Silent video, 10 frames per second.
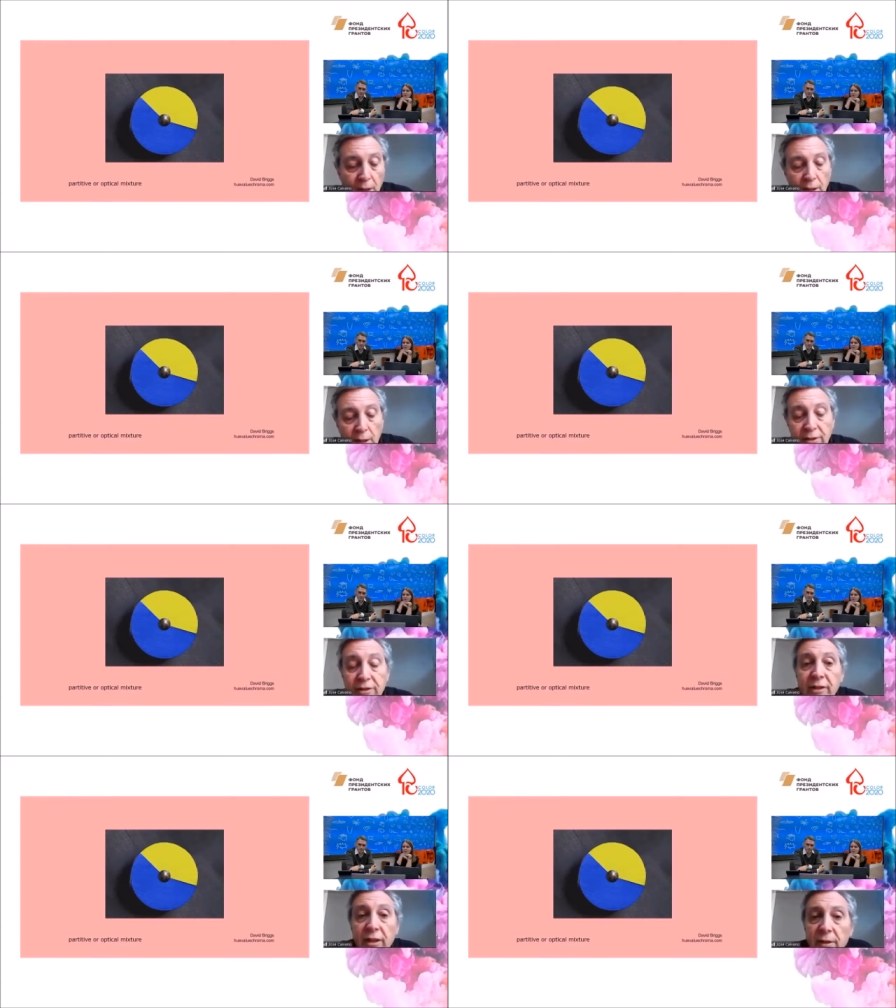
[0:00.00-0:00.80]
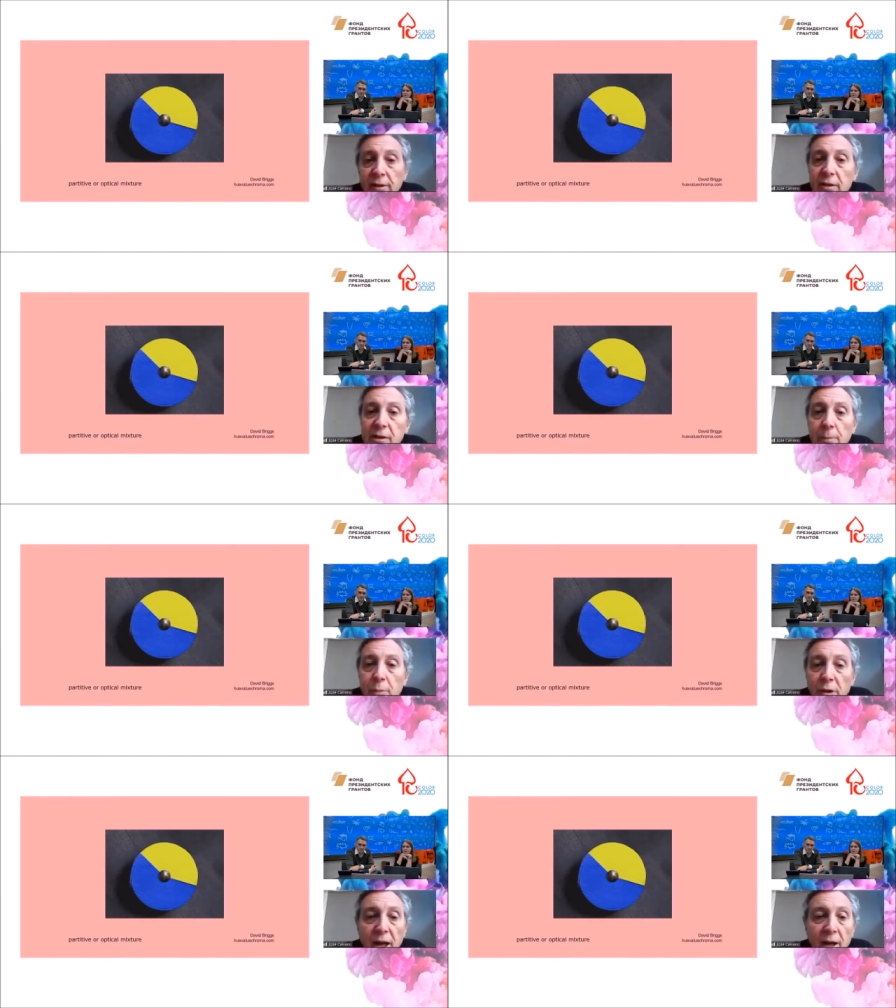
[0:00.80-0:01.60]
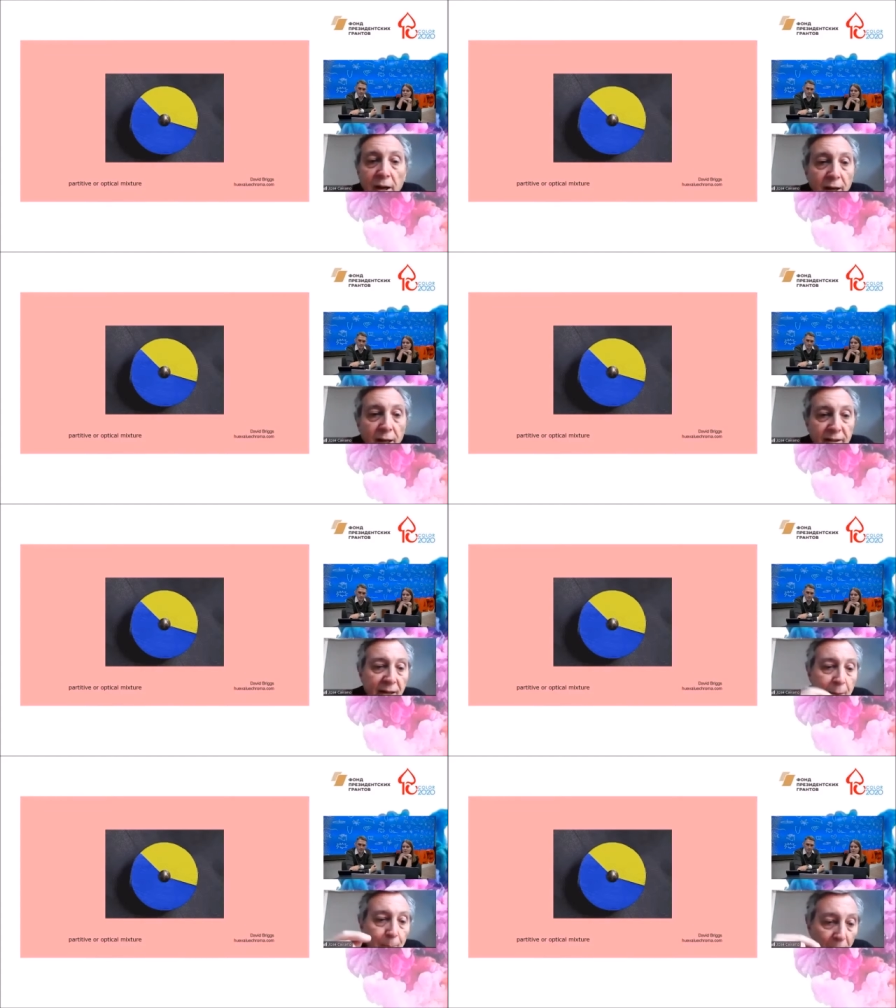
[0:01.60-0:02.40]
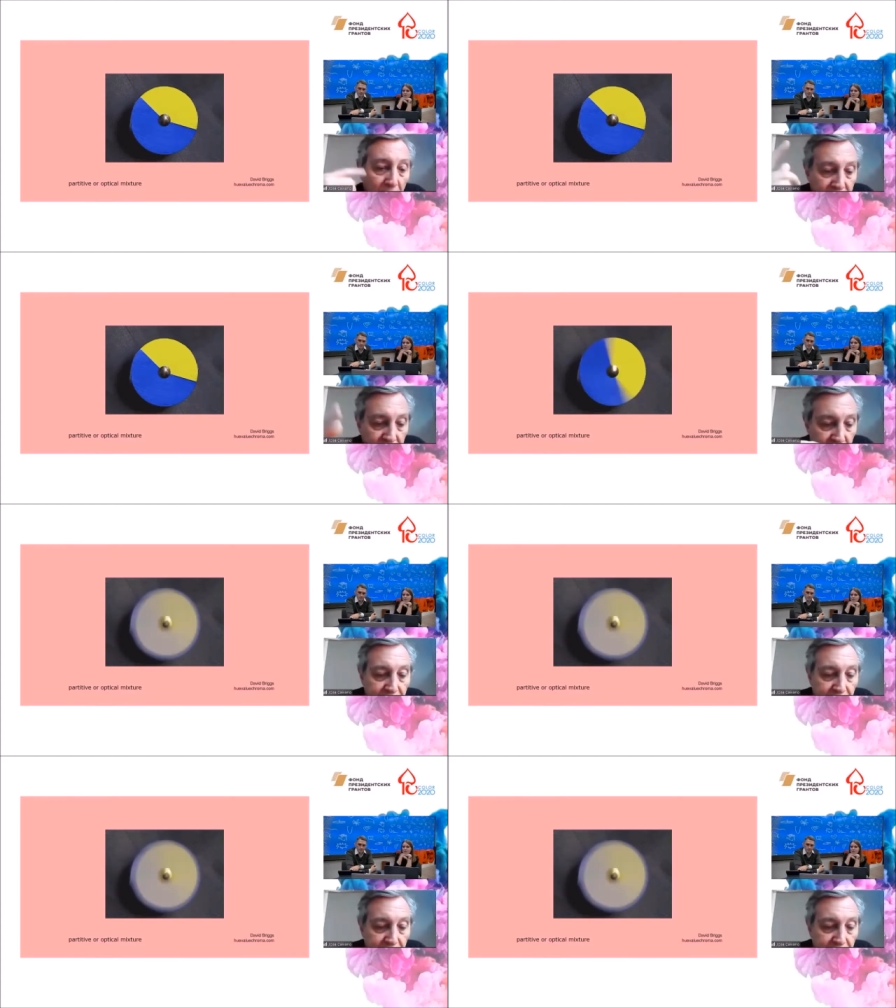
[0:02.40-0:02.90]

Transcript: Let's see some real examples.